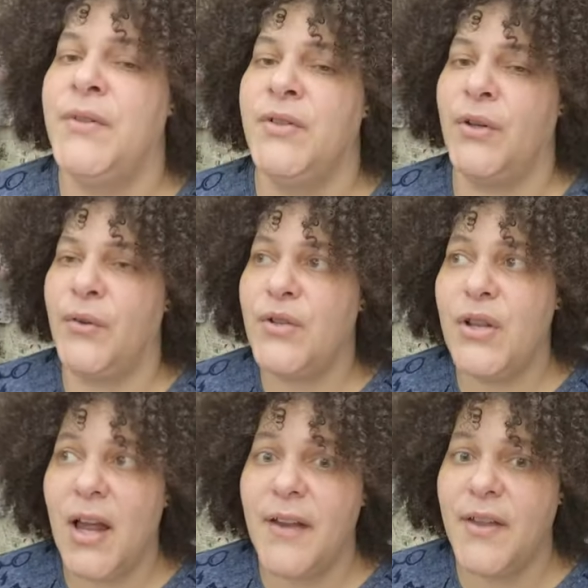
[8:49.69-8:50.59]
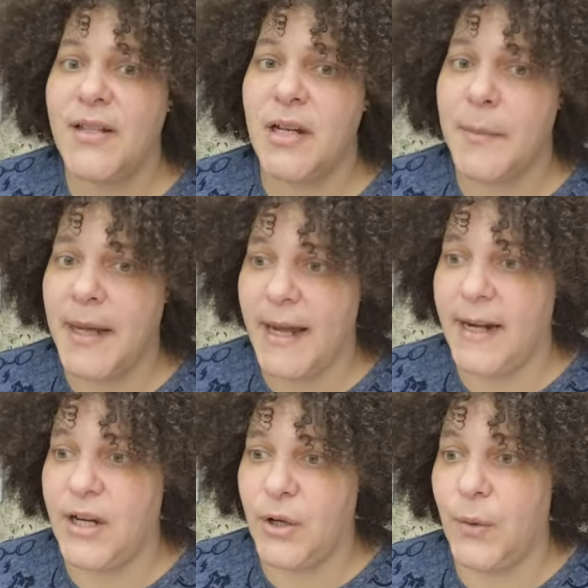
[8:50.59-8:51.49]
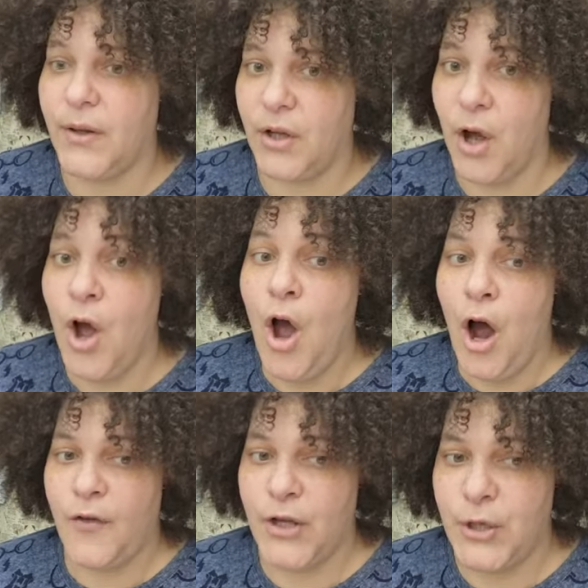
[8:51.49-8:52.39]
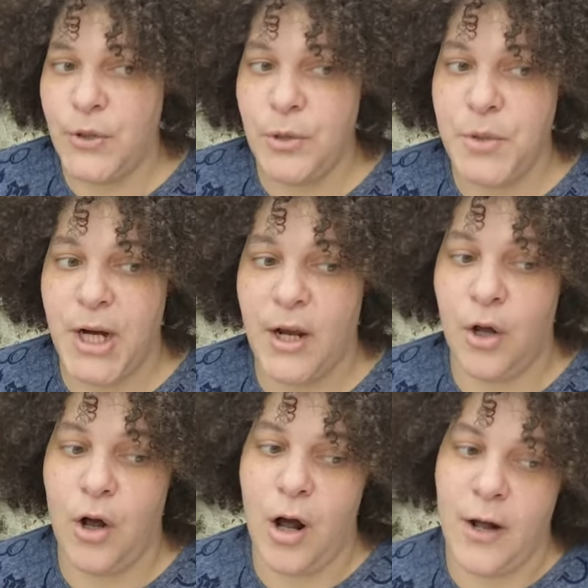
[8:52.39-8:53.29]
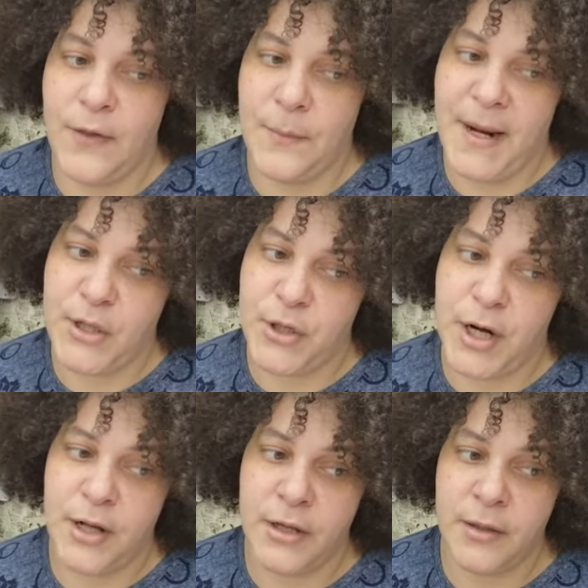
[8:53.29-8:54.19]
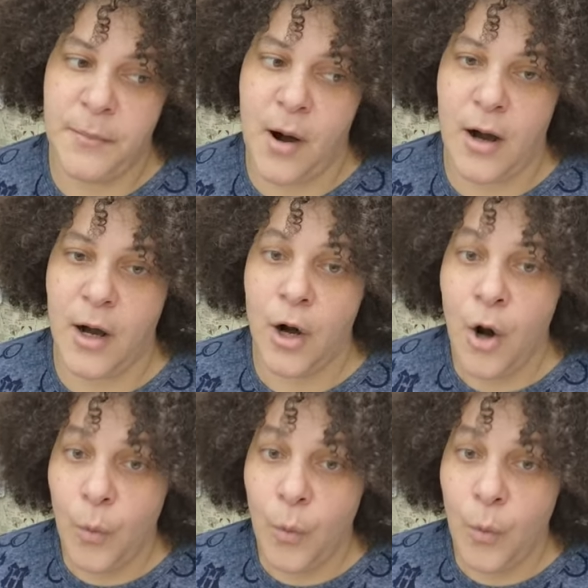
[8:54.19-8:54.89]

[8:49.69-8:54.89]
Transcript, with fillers: So there's a lot of things going to be hitting you on the on the YouTube channel, on the Patreon part.